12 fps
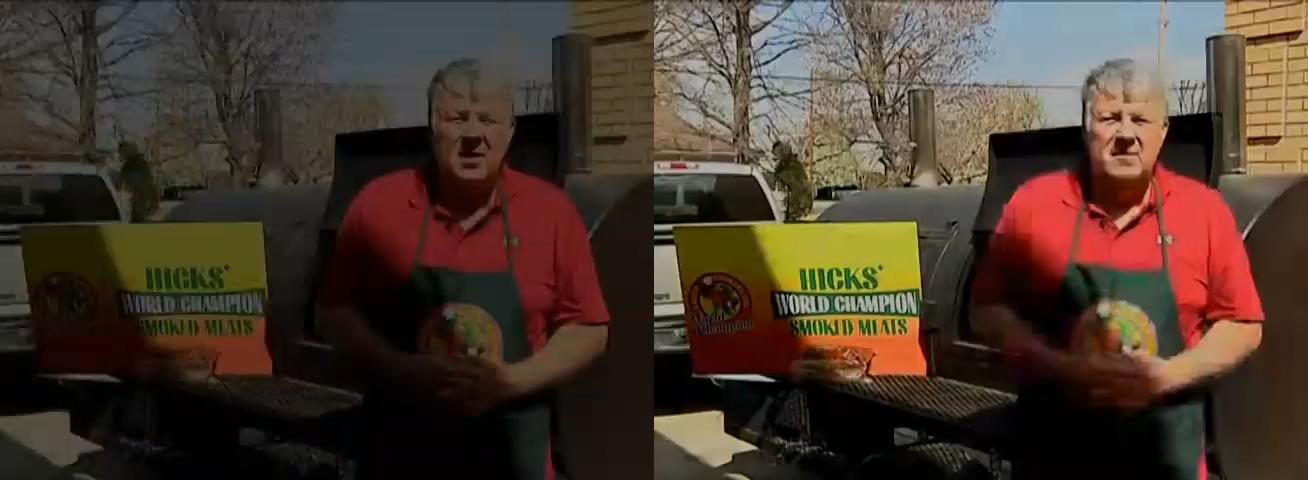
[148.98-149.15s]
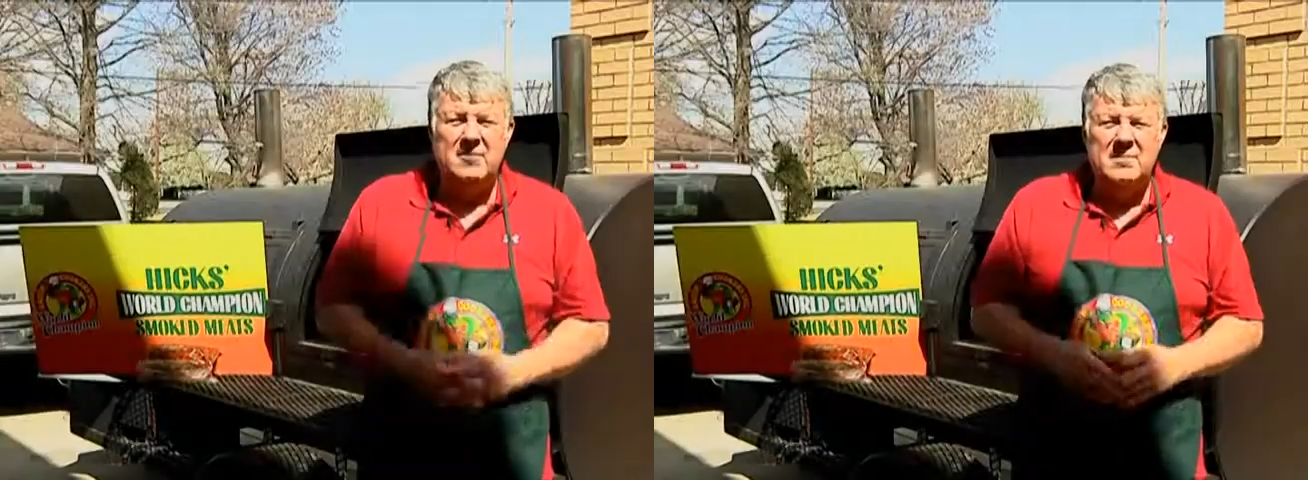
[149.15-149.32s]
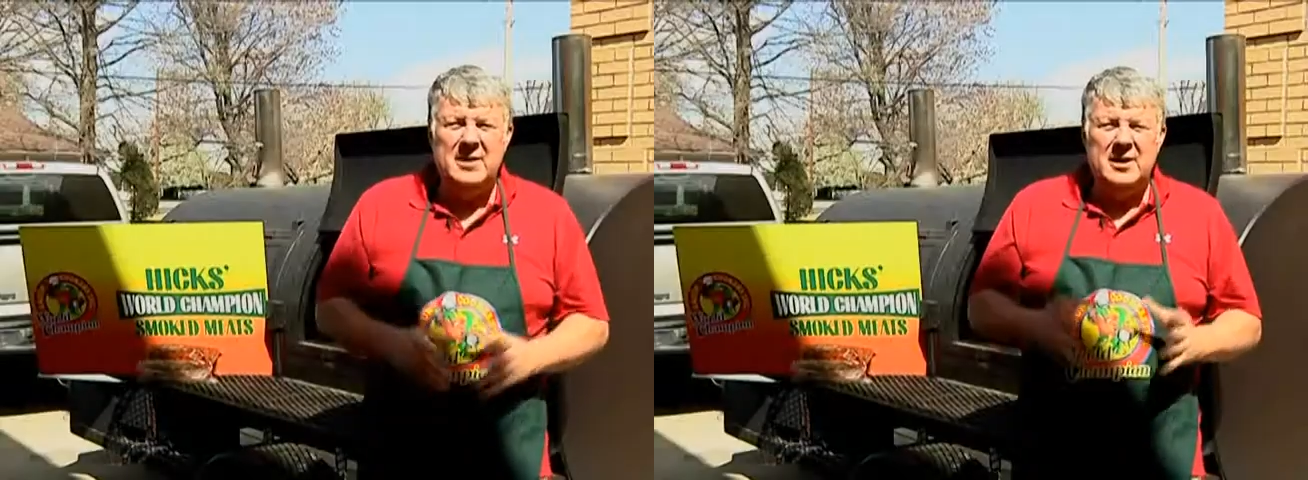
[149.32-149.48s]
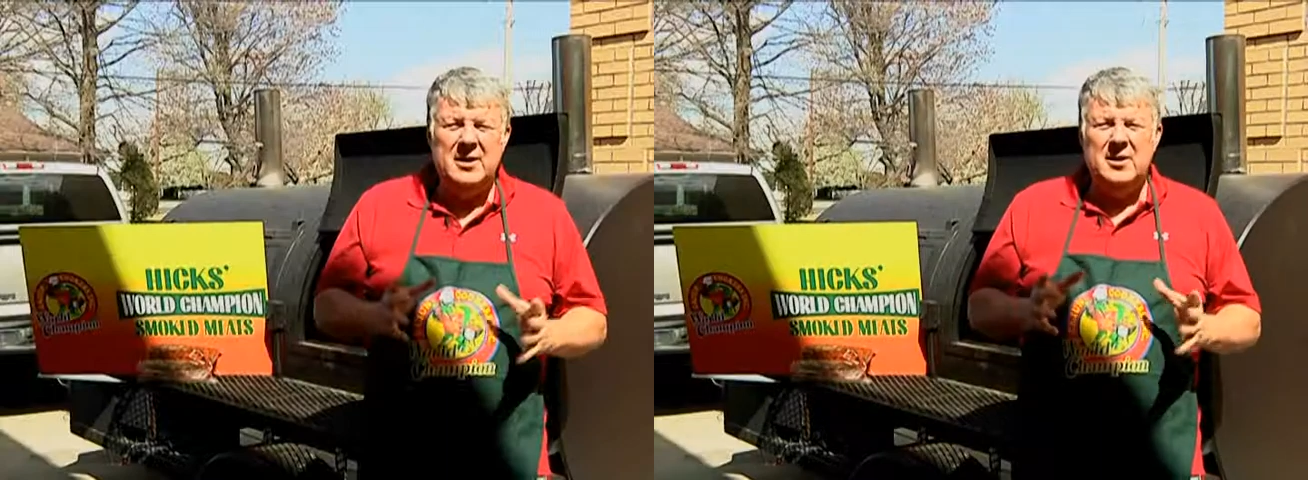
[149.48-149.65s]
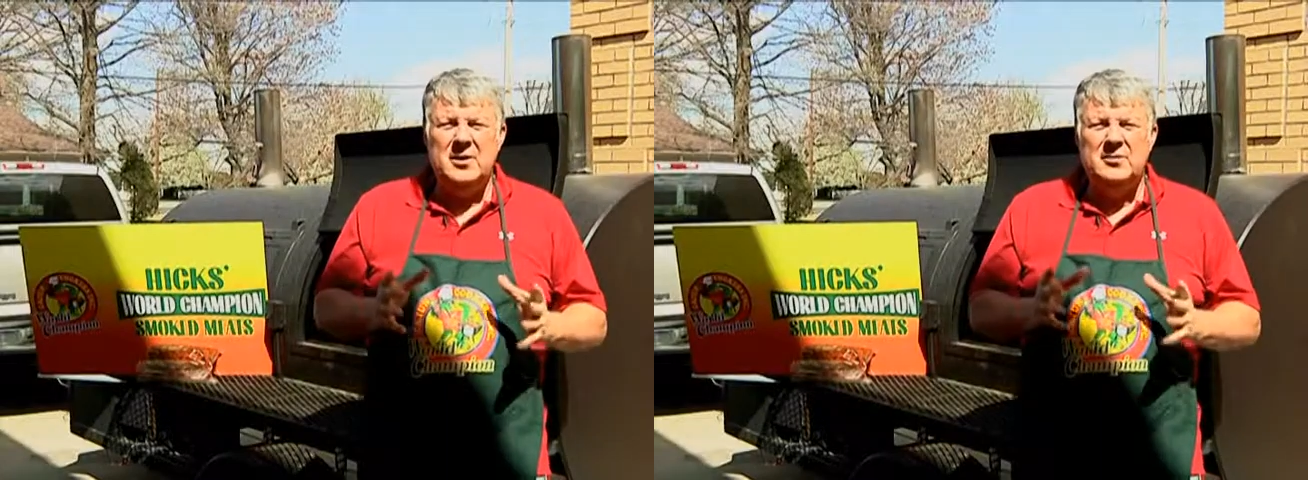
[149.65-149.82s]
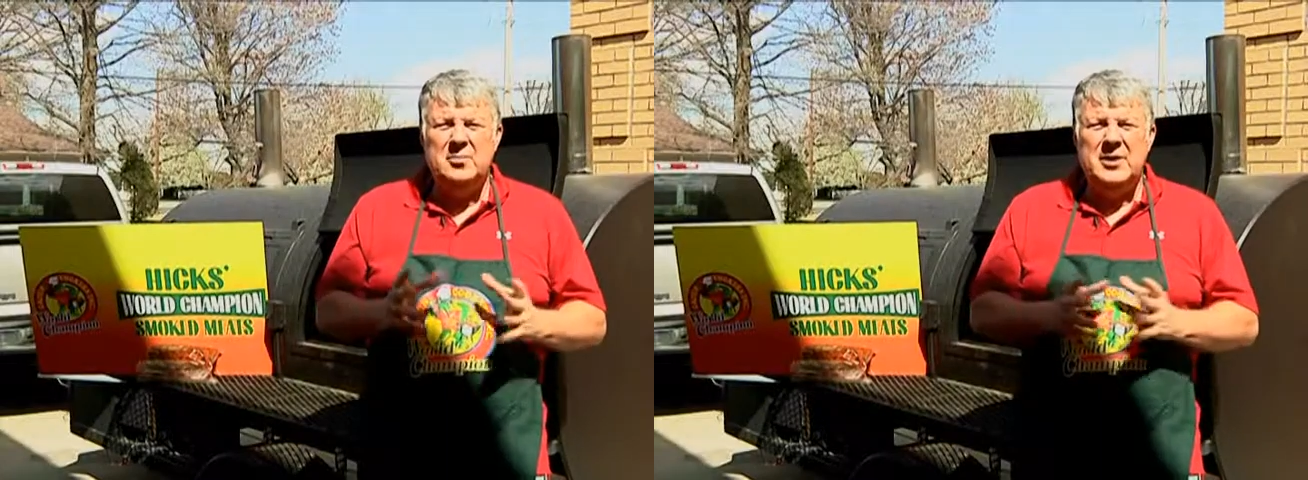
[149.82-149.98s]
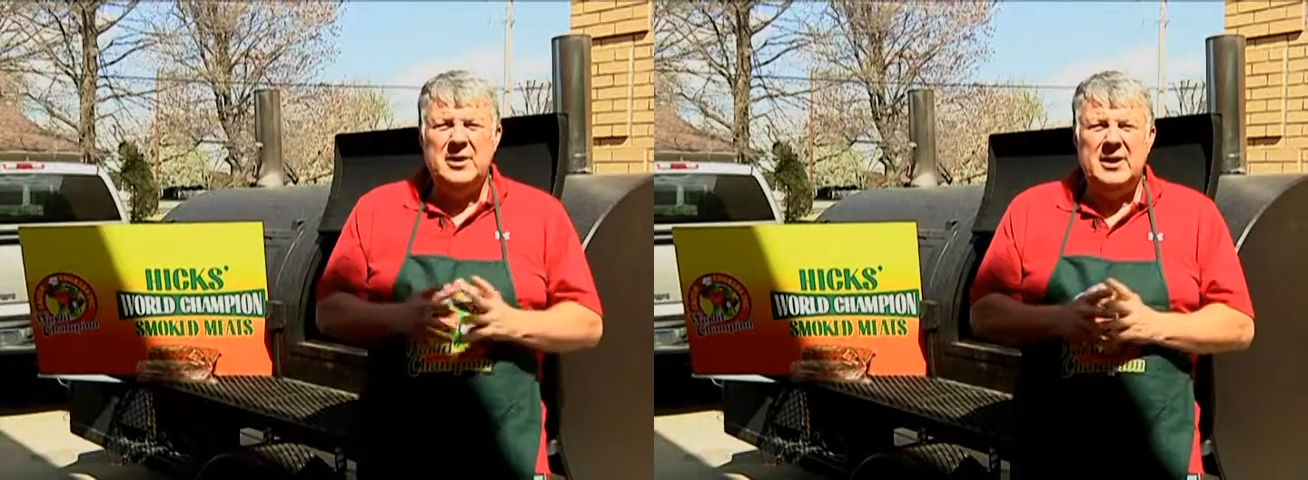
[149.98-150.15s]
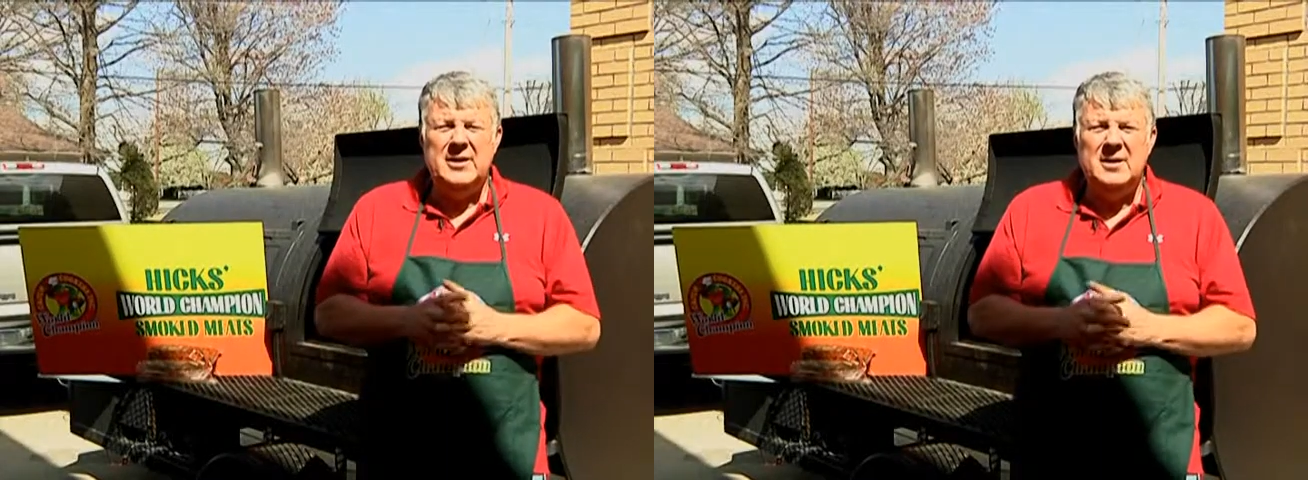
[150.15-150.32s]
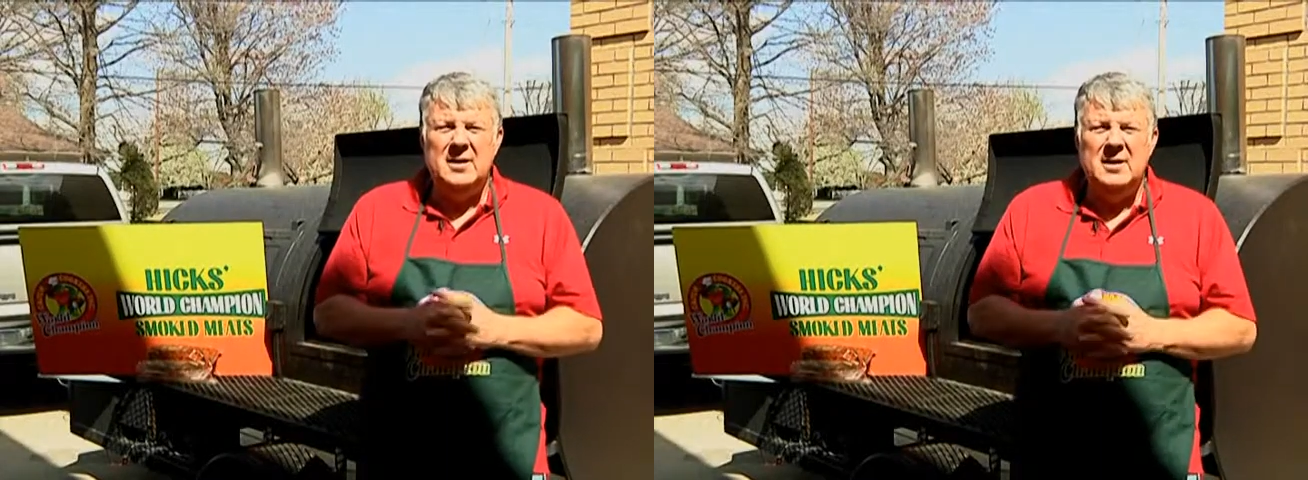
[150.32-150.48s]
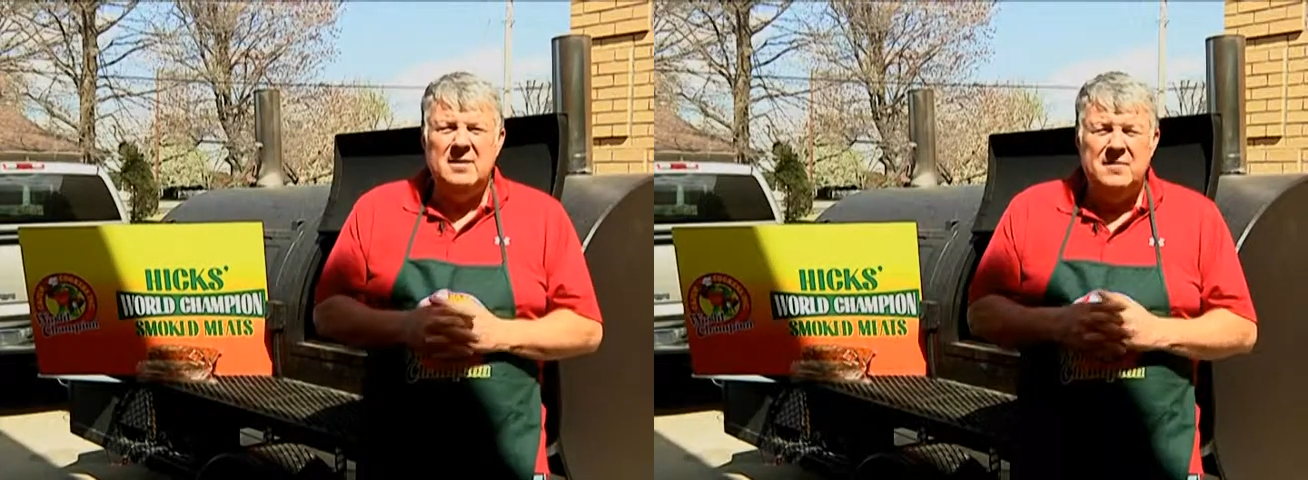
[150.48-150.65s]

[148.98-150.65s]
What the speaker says: For many years, we did